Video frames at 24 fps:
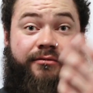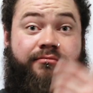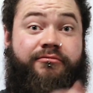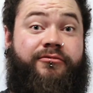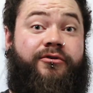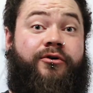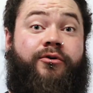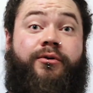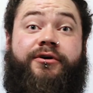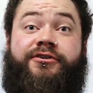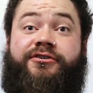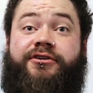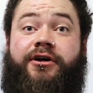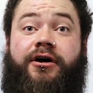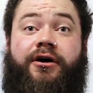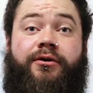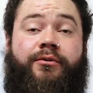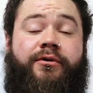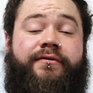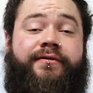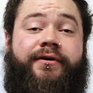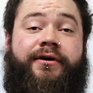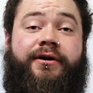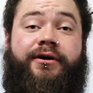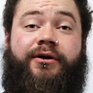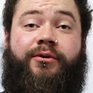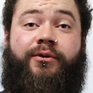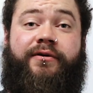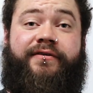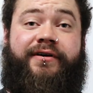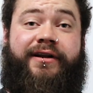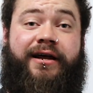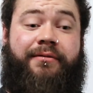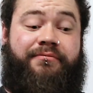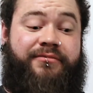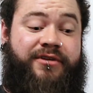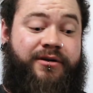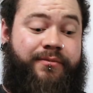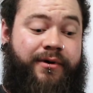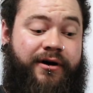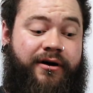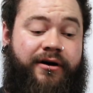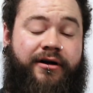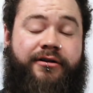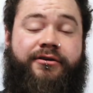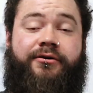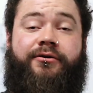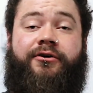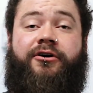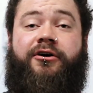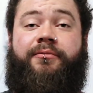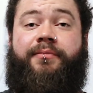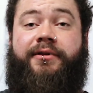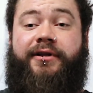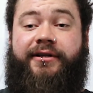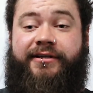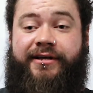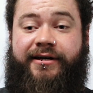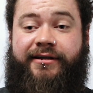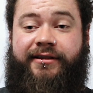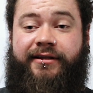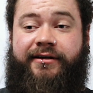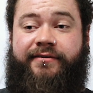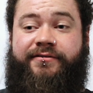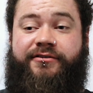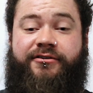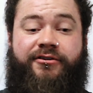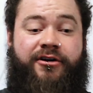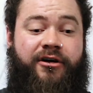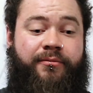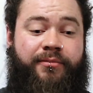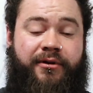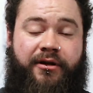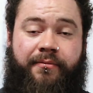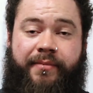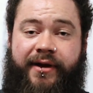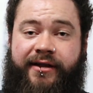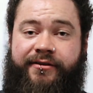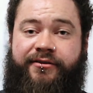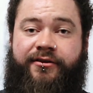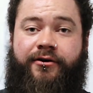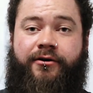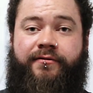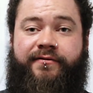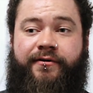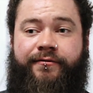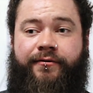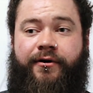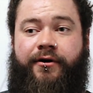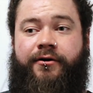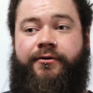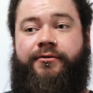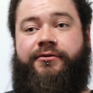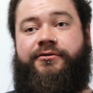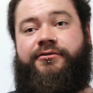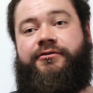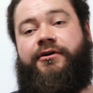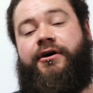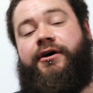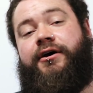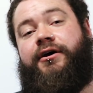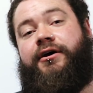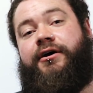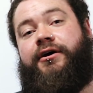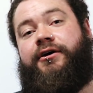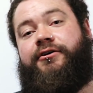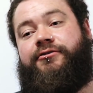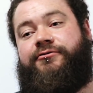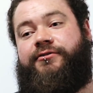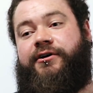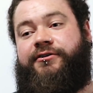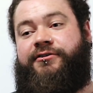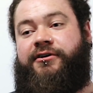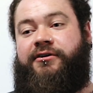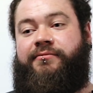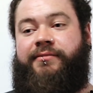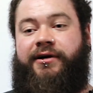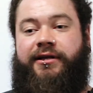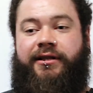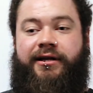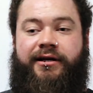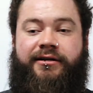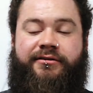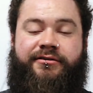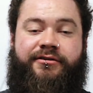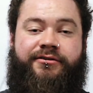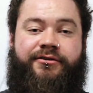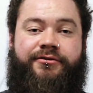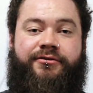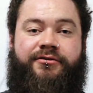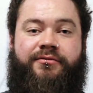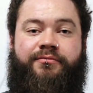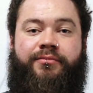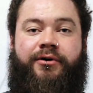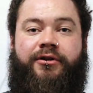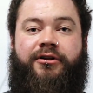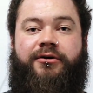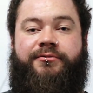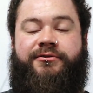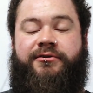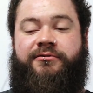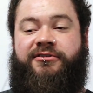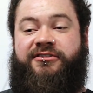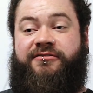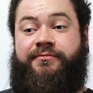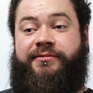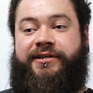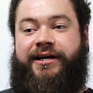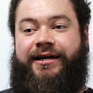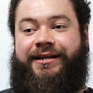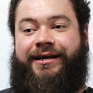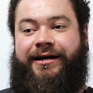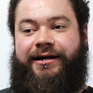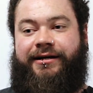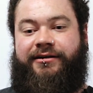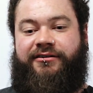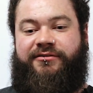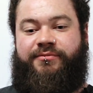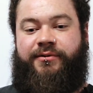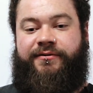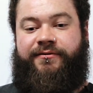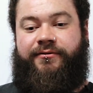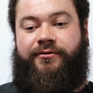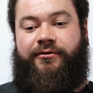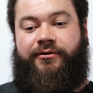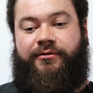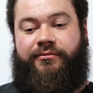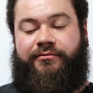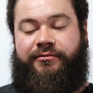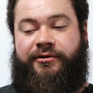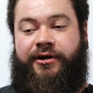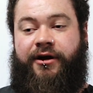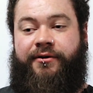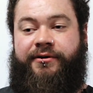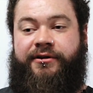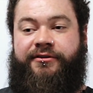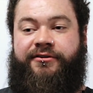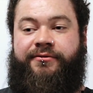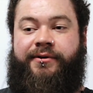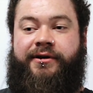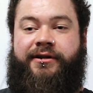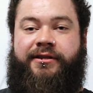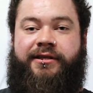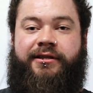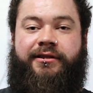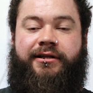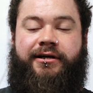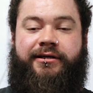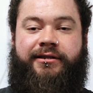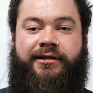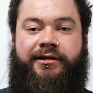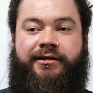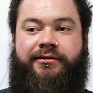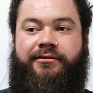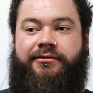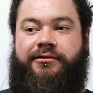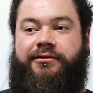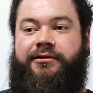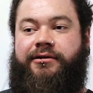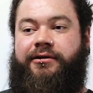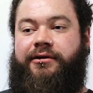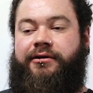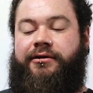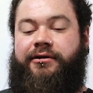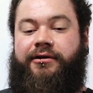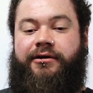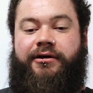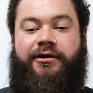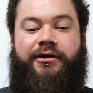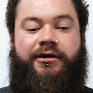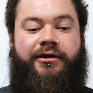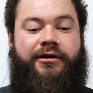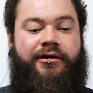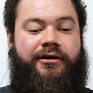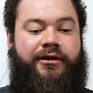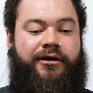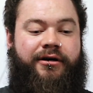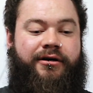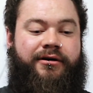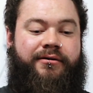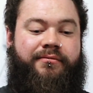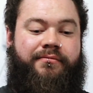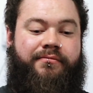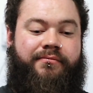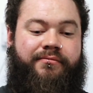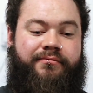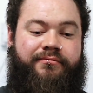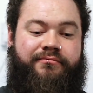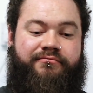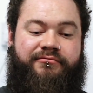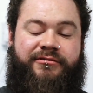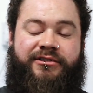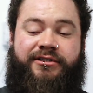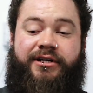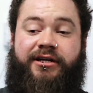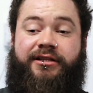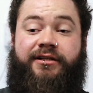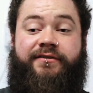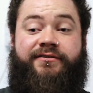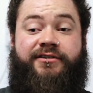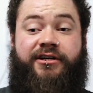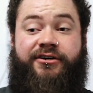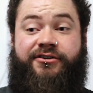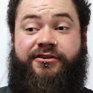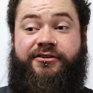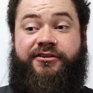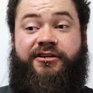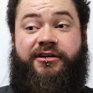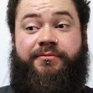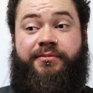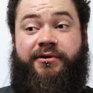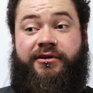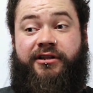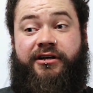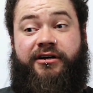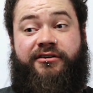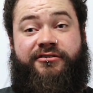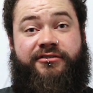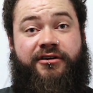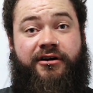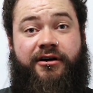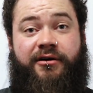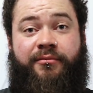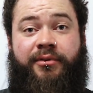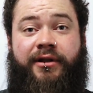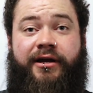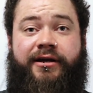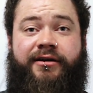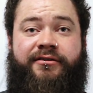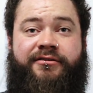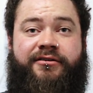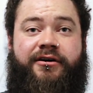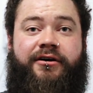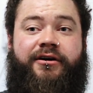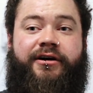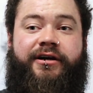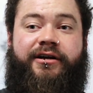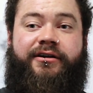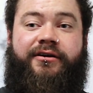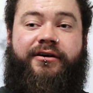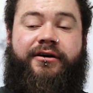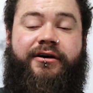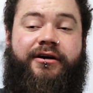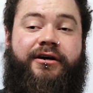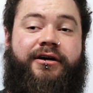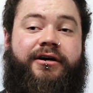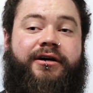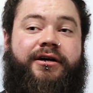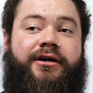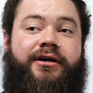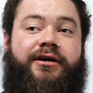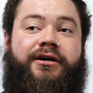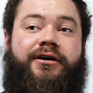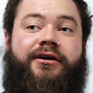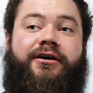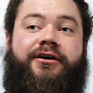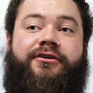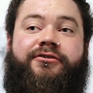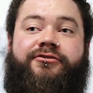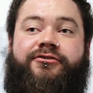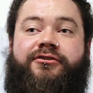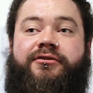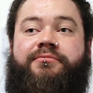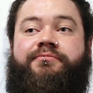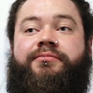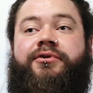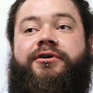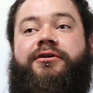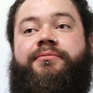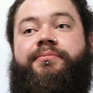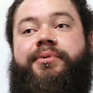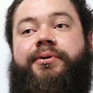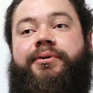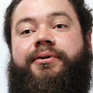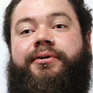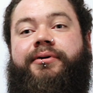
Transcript: Always start with an empty bar. I'll do a couple of deadlifts, a couple of bent over rows, stretch out my lats and do some pull-ups and some dead hangs before going into anything like that. Deadlift session, typically I'll start plate aside and jump up